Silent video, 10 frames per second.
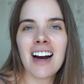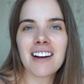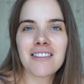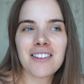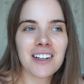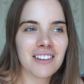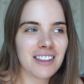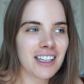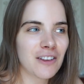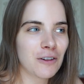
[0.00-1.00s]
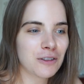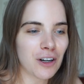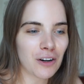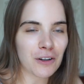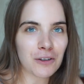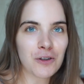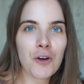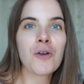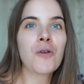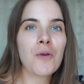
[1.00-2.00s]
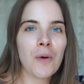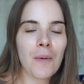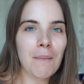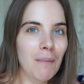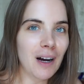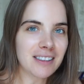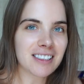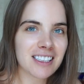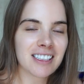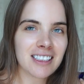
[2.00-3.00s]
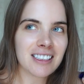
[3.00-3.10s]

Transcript: I feel like those are two must